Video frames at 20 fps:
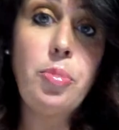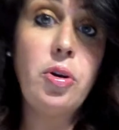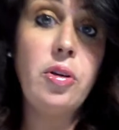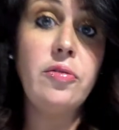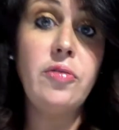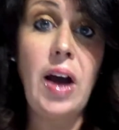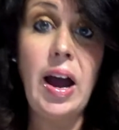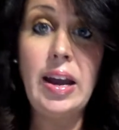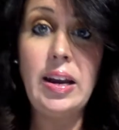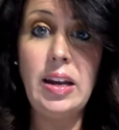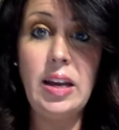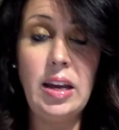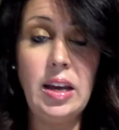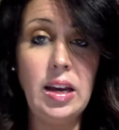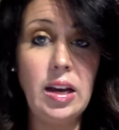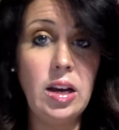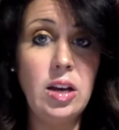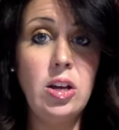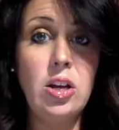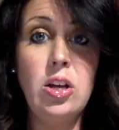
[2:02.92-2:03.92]

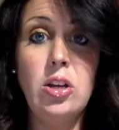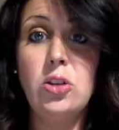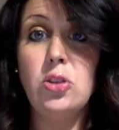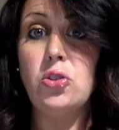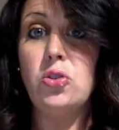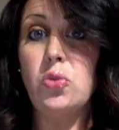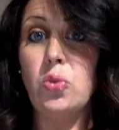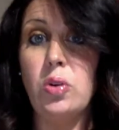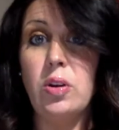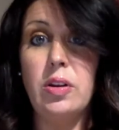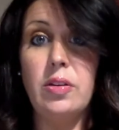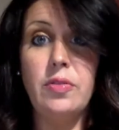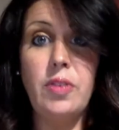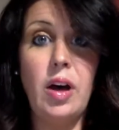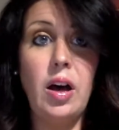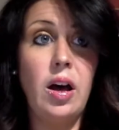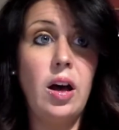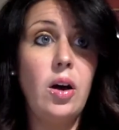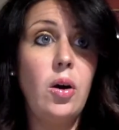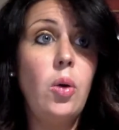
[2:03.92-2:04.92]
providing sort
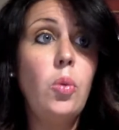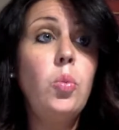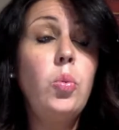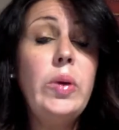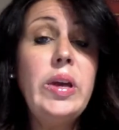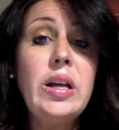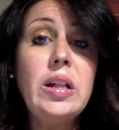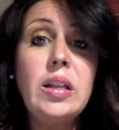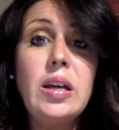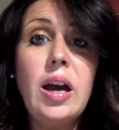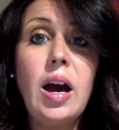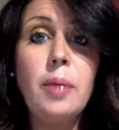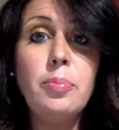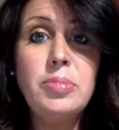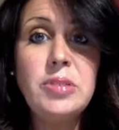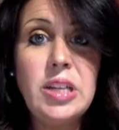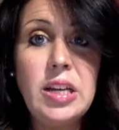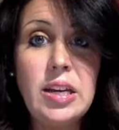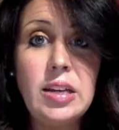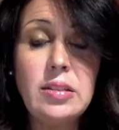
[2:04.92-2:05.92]
of weekly
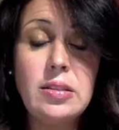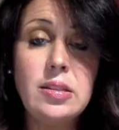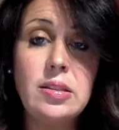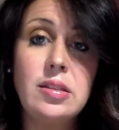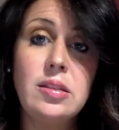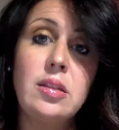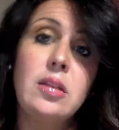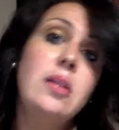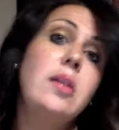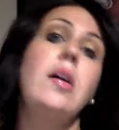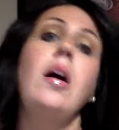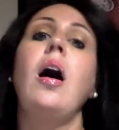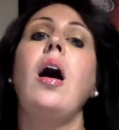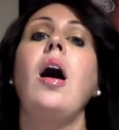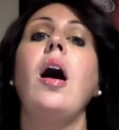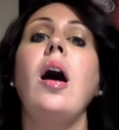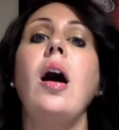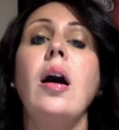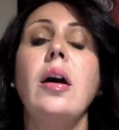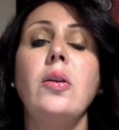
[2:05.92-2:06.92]
updates
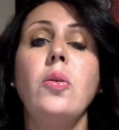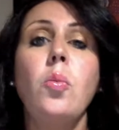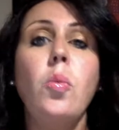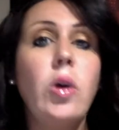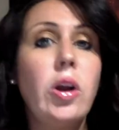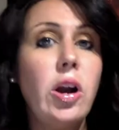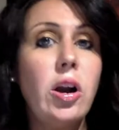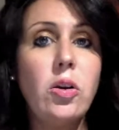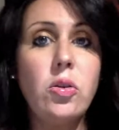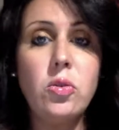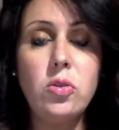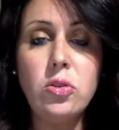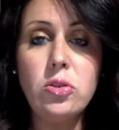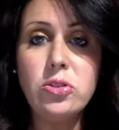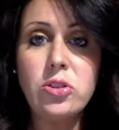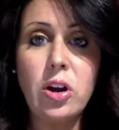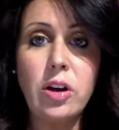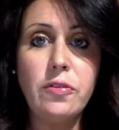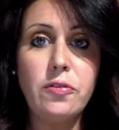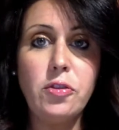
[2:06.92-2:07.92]
on what our goals
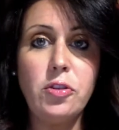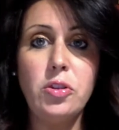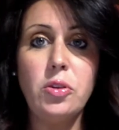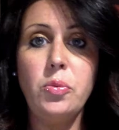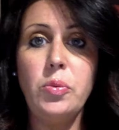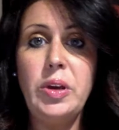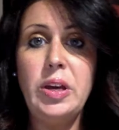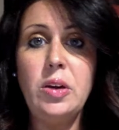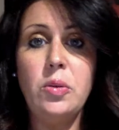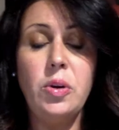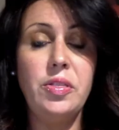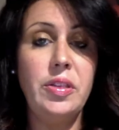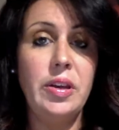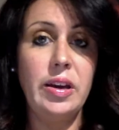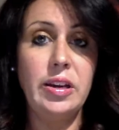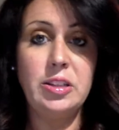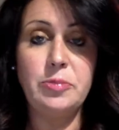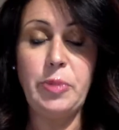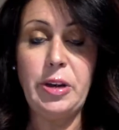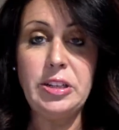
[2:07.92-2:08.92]
are for the week, what the
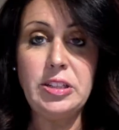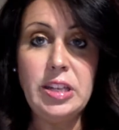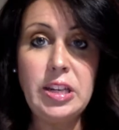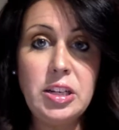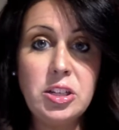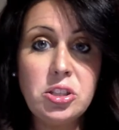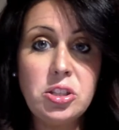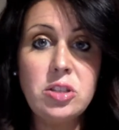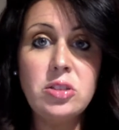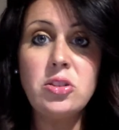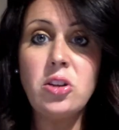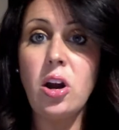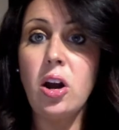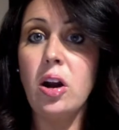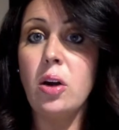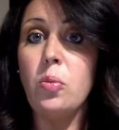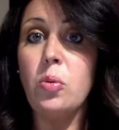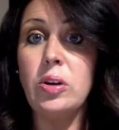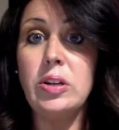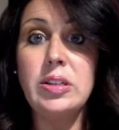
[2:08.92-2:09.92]
expectations
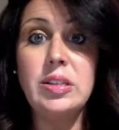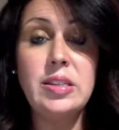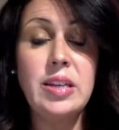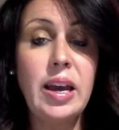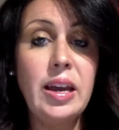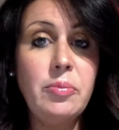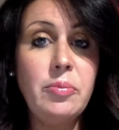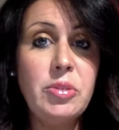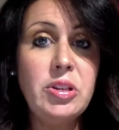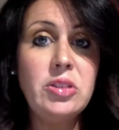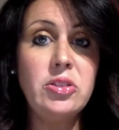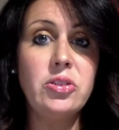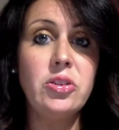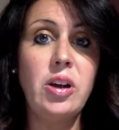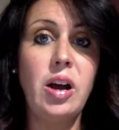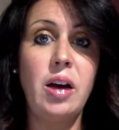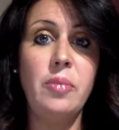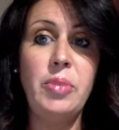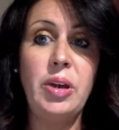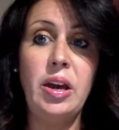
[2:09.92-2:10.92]
are, what assignments are
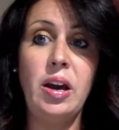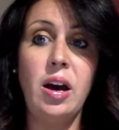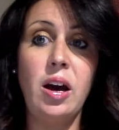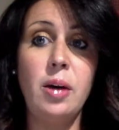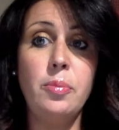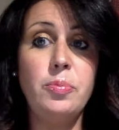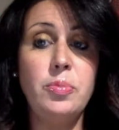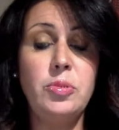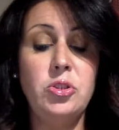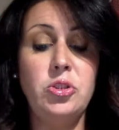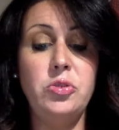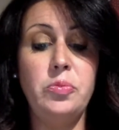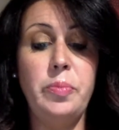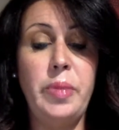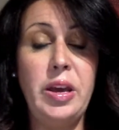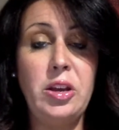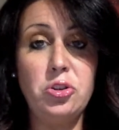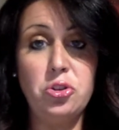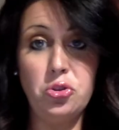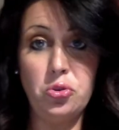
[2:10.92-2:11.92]
coming up to
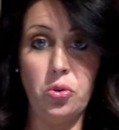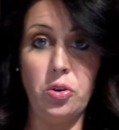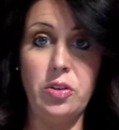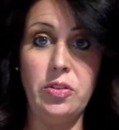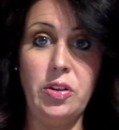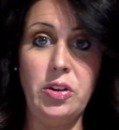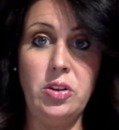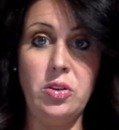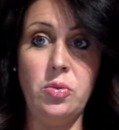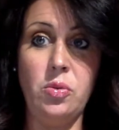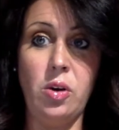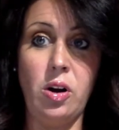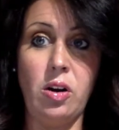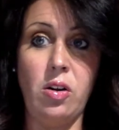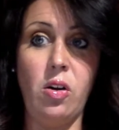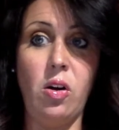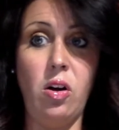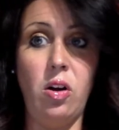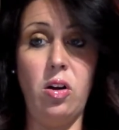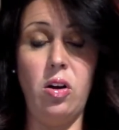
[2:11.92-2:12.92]
make sure that you are
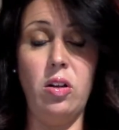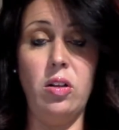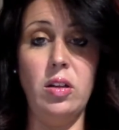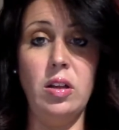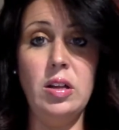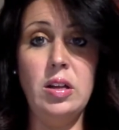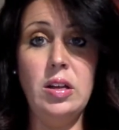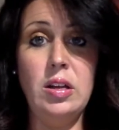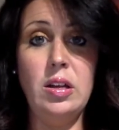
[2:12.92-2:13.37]
all